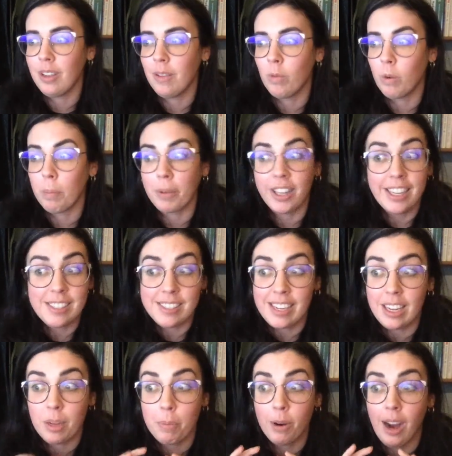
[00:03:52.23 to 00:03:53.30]

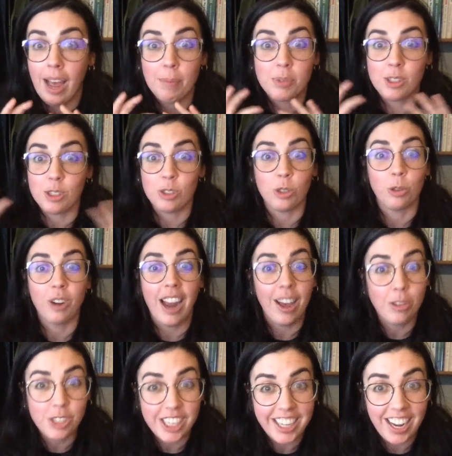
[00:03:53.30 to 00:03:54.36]
replacing perhaps the
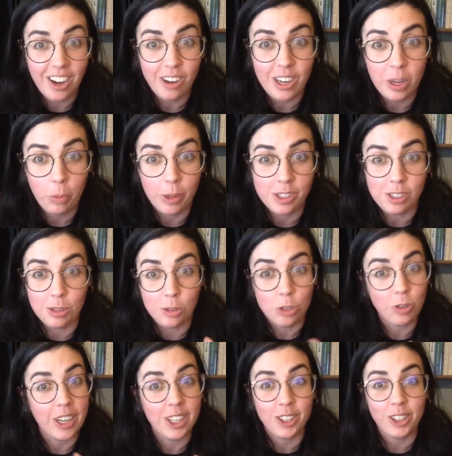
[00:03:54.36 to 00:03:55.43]
surrounding area once you
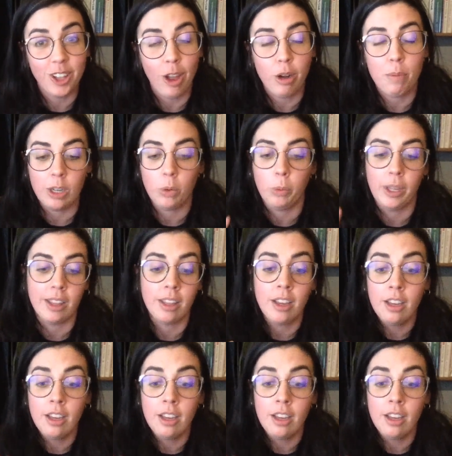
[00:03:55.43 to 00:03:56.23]
shrink your lawn a bit with